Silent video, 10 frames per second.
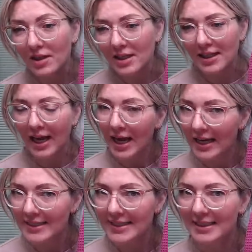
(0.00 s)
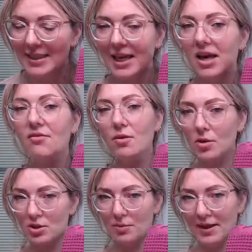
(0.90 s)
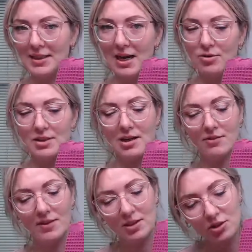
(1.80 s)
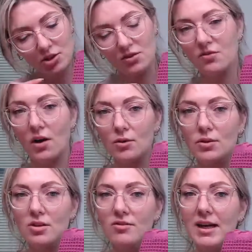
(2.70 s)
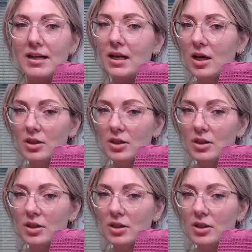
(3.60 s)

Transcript: really nice is if you were to make towels out of it, you just follow the grid.